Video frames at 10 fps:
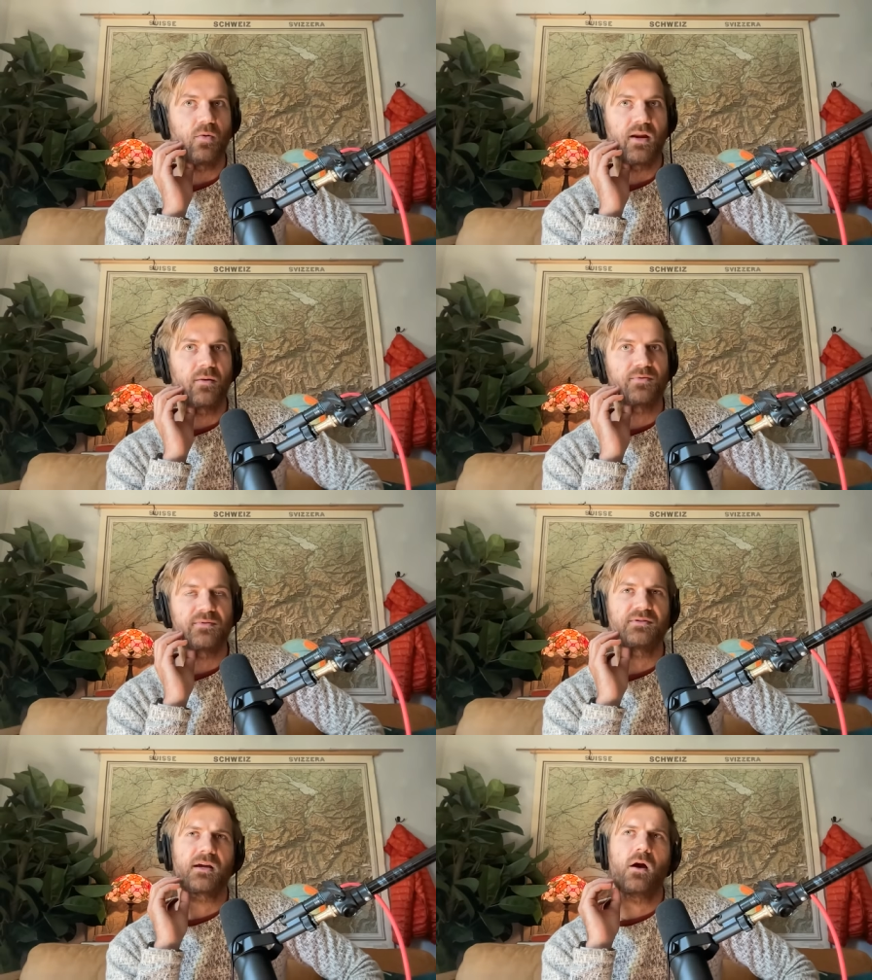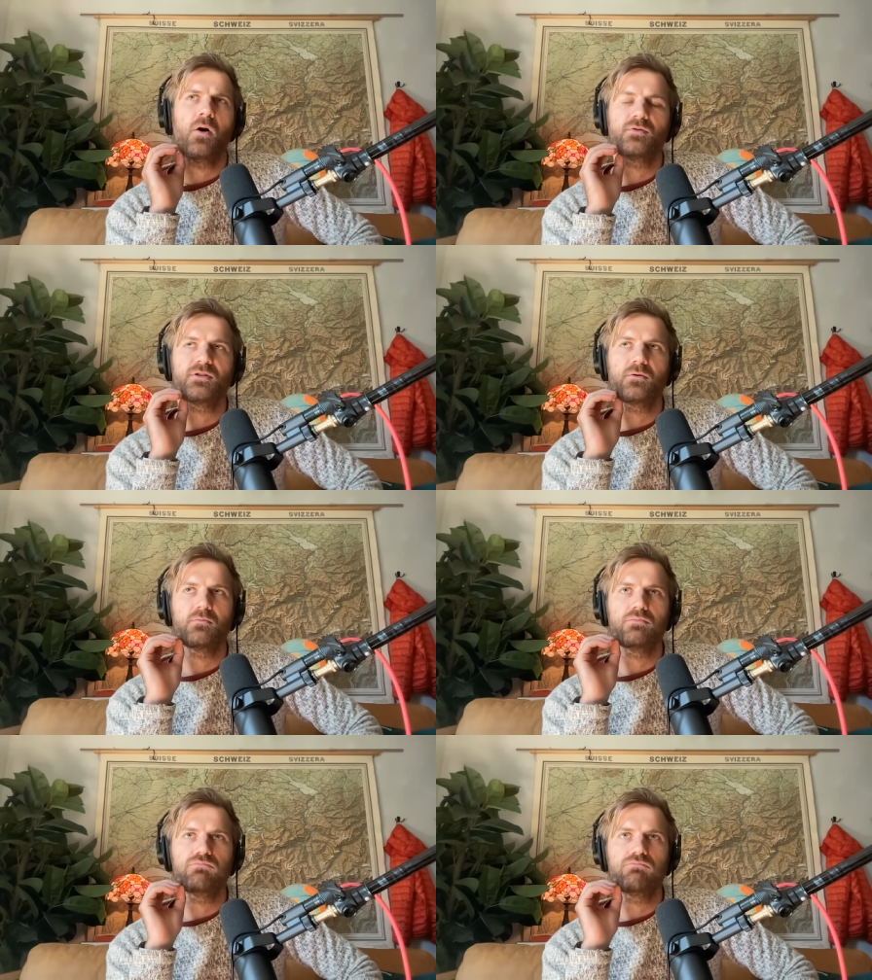want to help Trump. So it's like, oh,
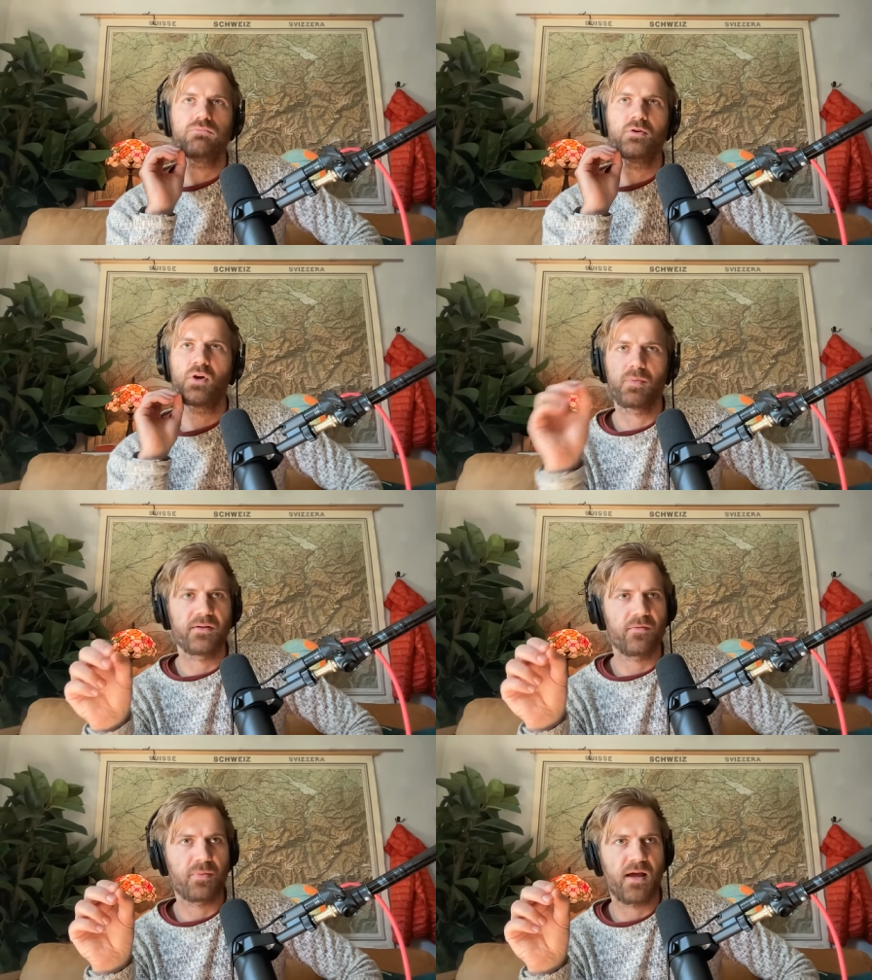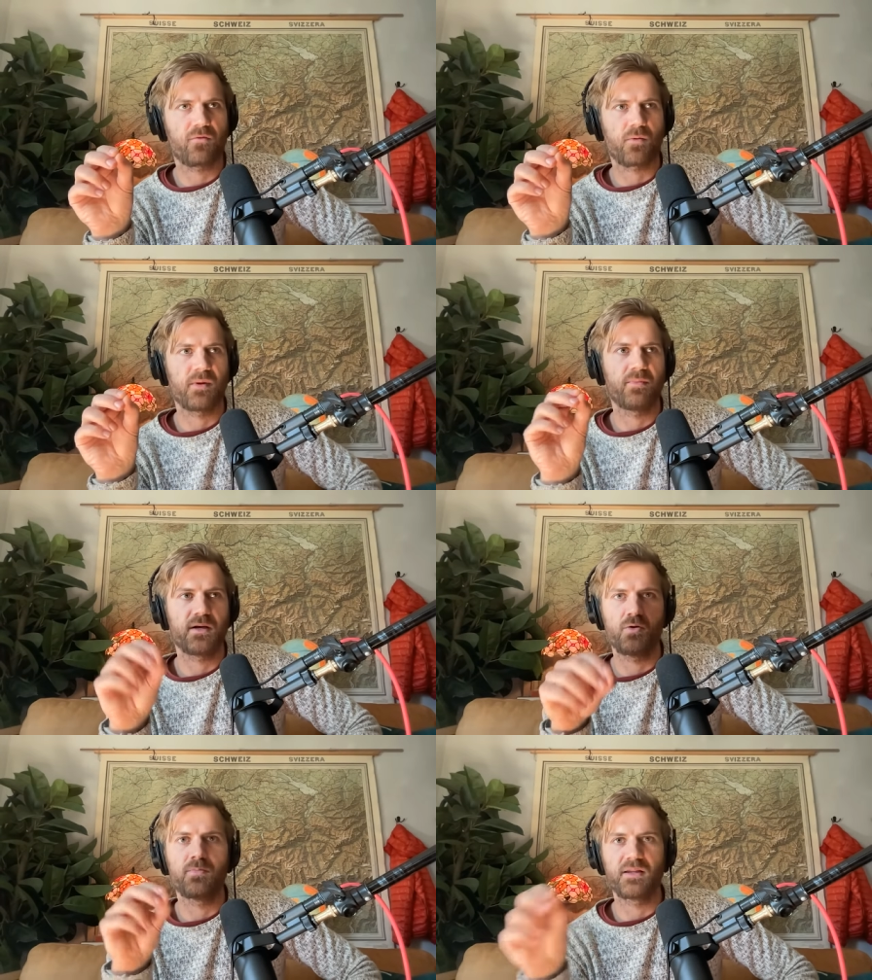so you don't believe in platforming,
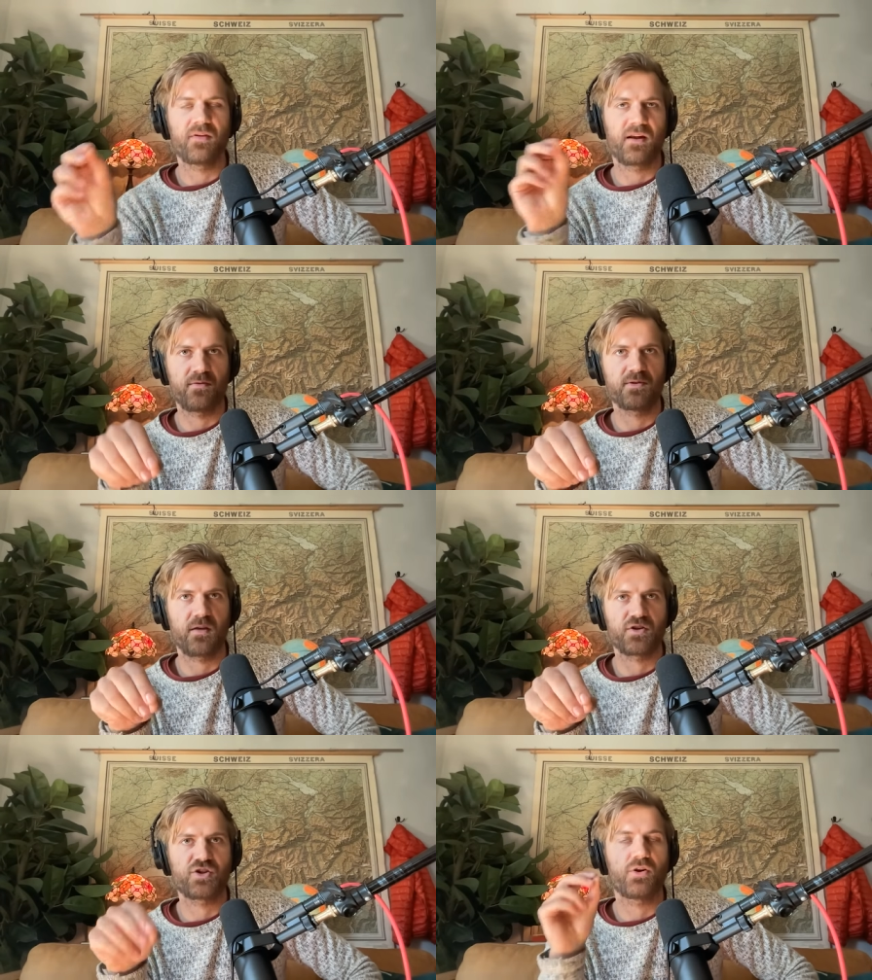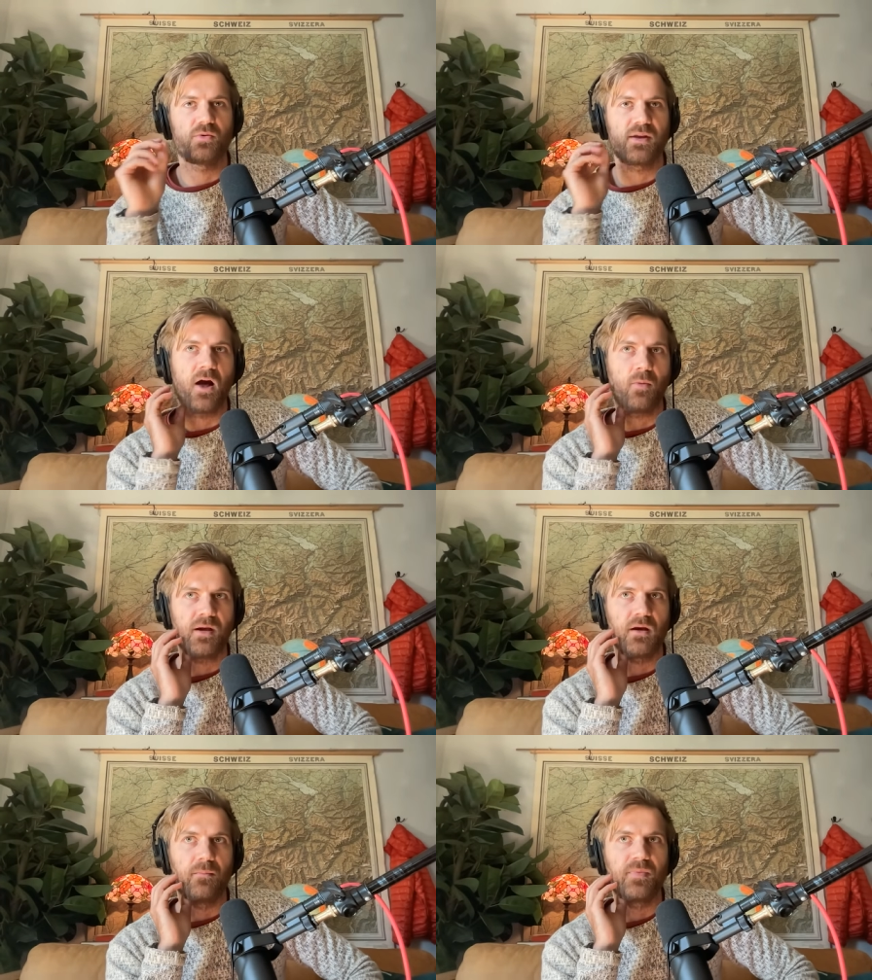but you believe that if he was on the show, you would help
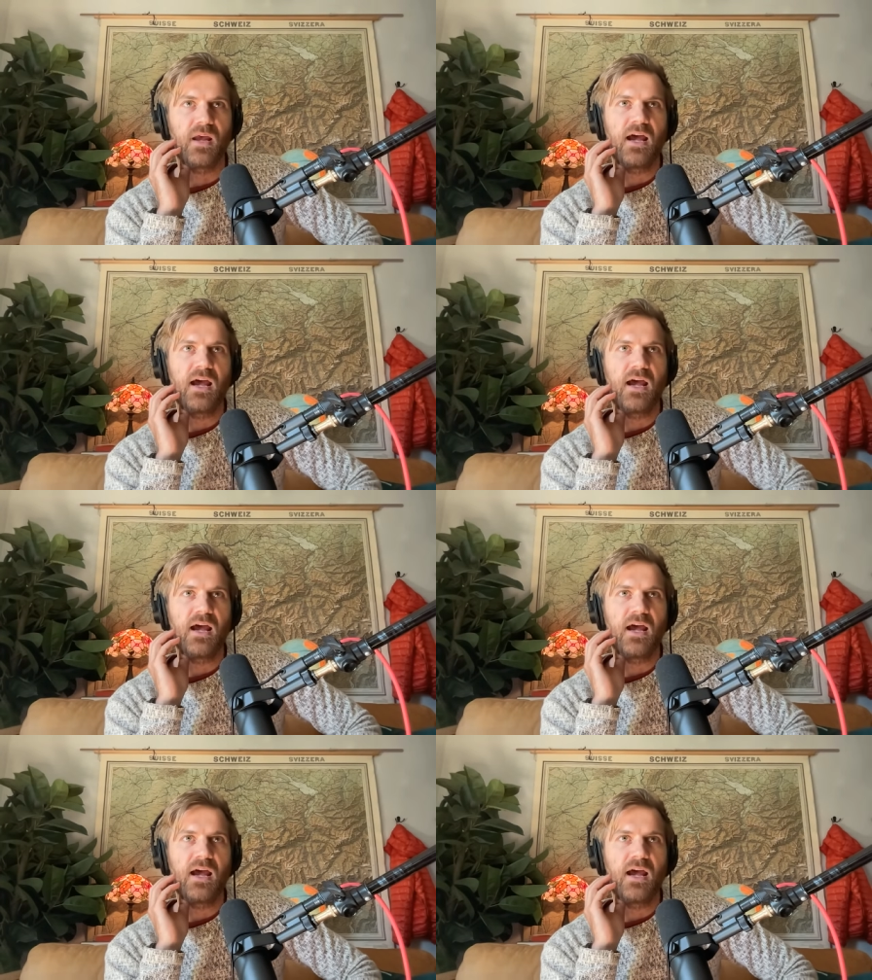him.